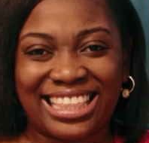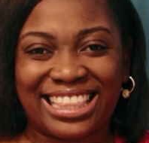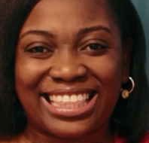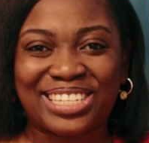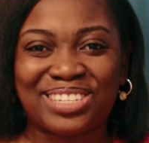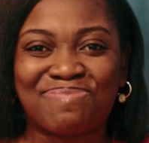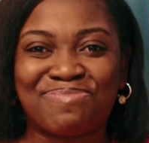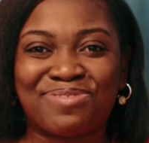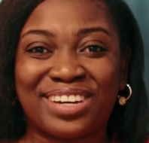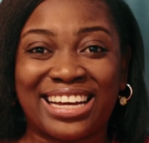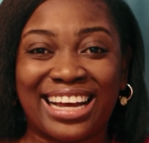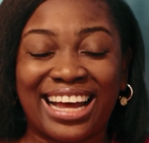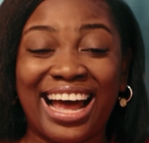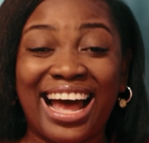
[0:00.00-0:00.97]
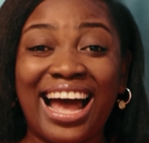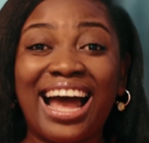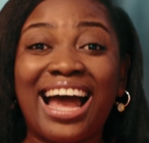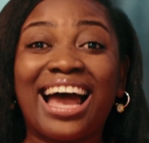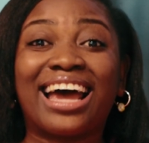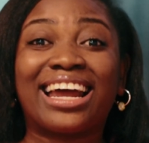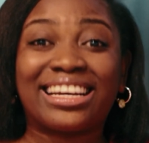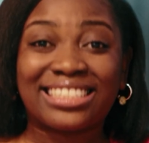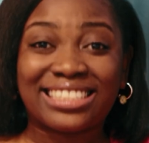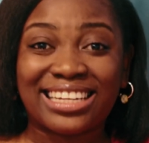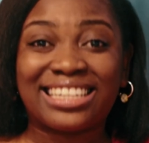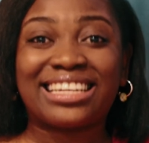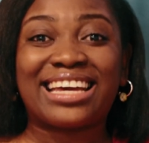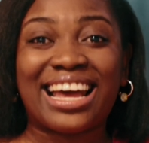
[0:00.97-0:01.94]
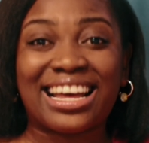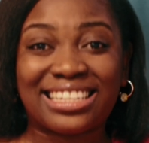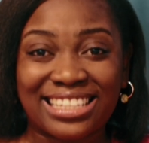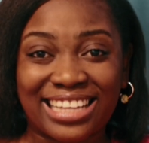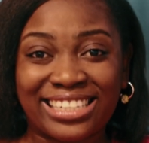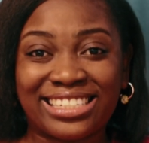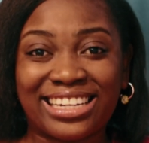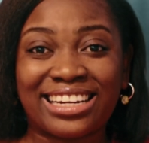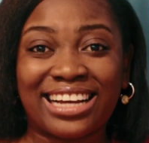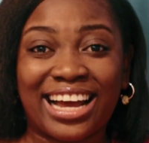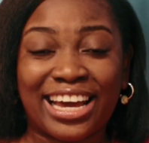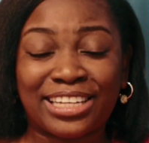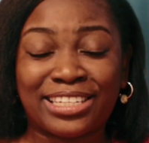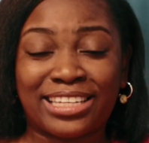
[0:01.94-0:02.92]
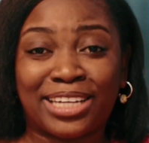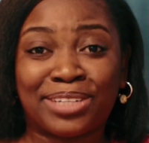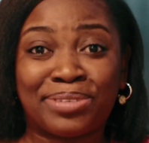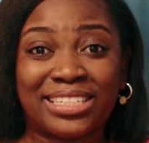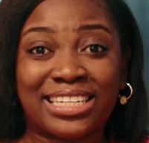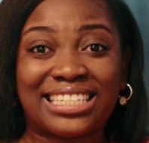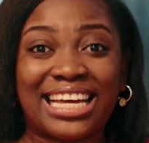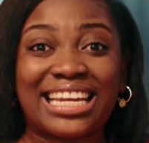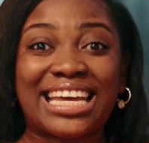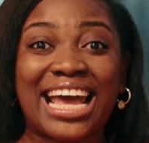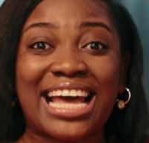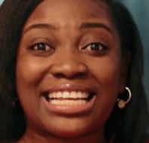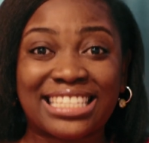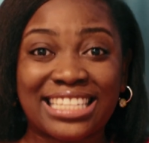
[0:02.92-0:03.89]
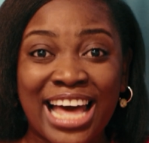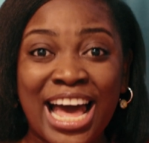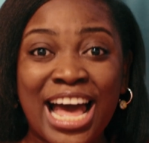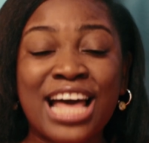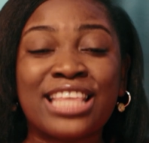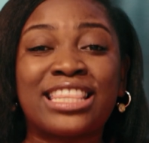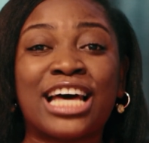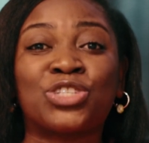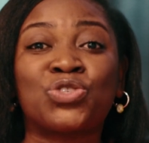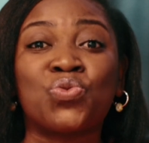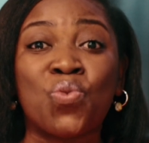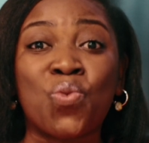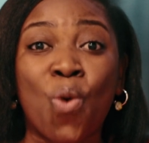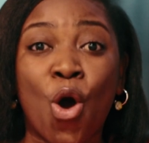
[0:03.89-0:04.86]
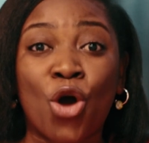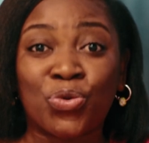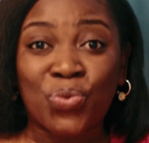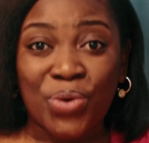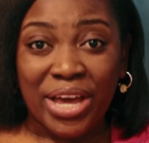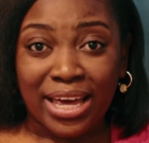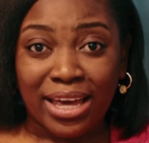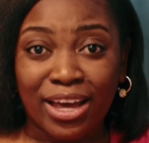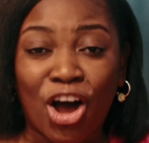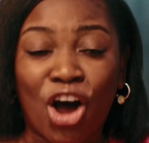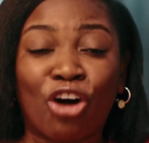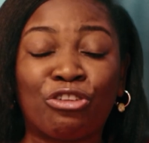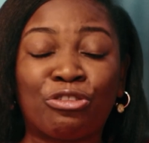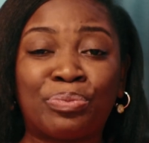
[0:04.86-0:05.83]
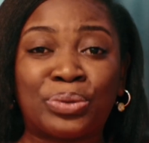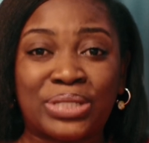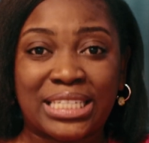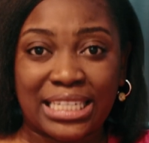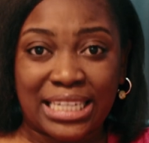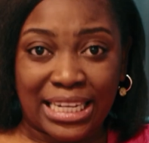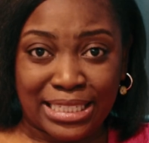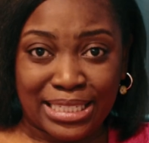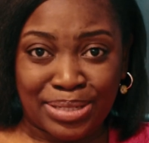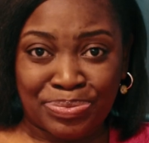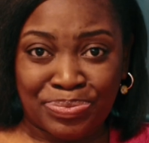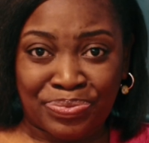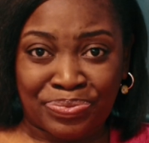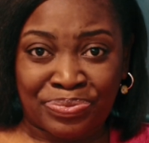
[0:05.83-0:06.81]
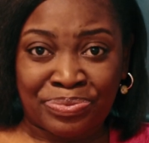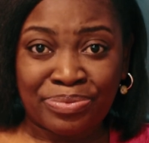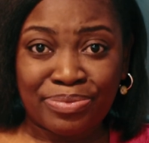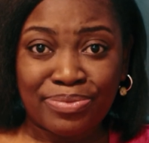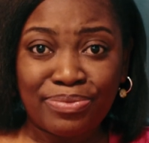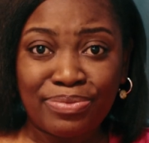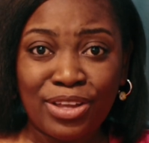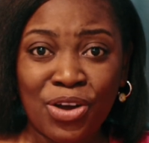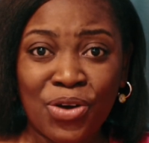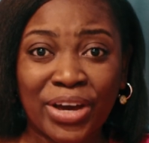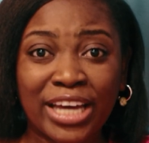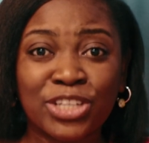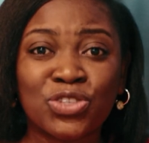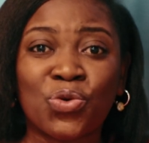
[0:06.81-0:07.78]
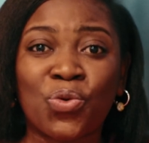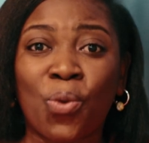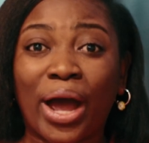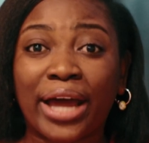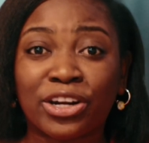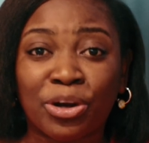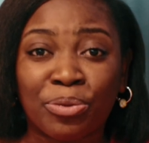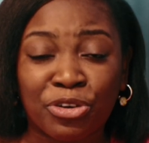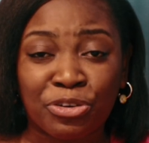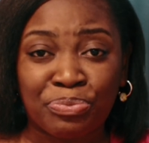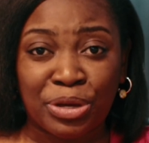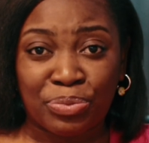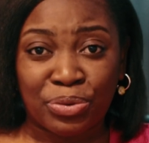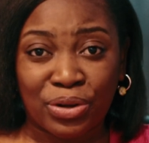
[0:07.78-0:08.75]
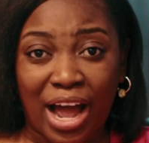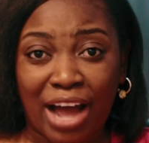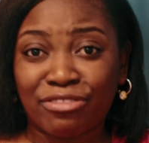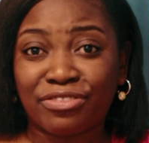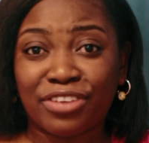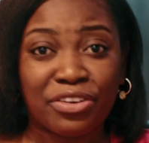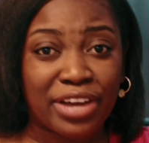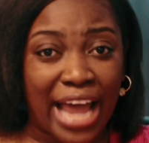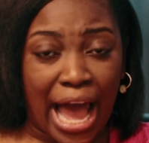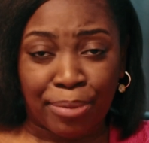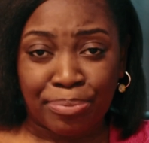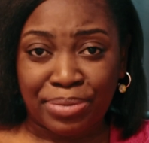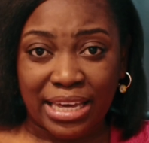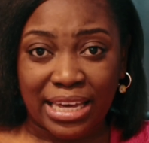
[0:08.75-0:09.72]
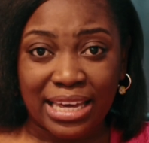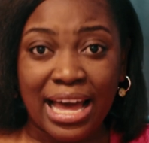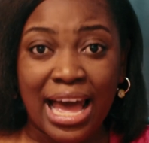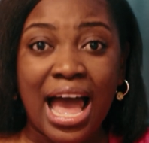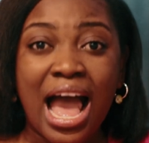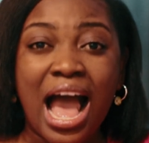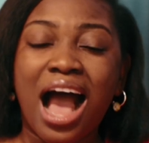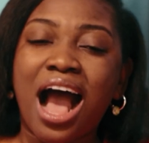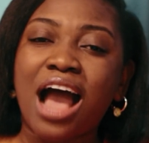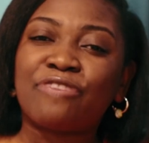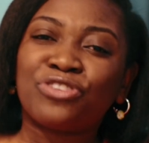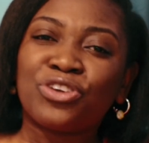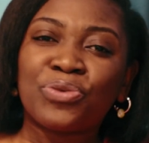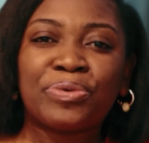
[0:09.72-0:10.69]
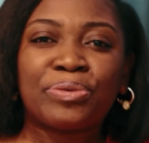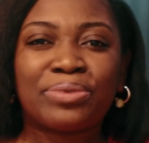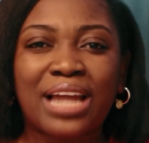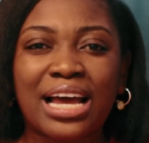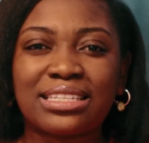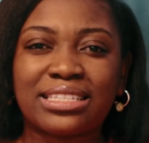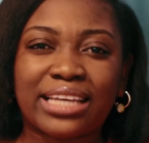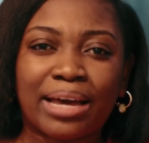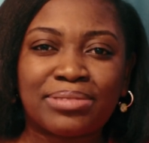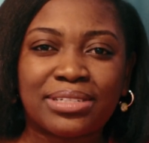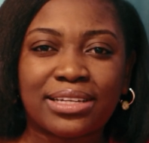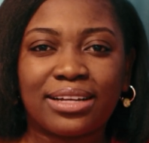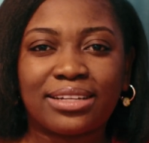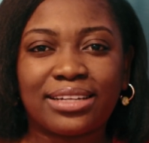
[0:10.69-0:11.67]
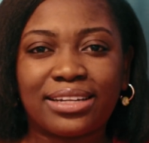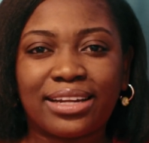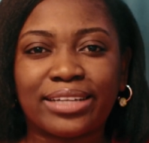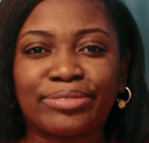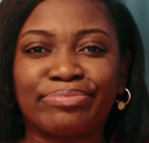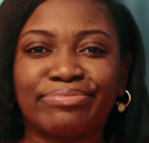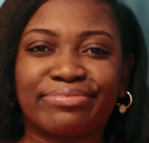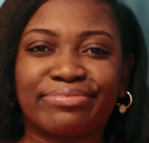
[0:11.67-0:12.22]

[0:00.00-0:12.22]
this spring. And I said, yes, I shared in her excitement. I said, yes, that's one way of putting it. Okay, so quite a number of people are very happy. A few people are skeptical. They're like,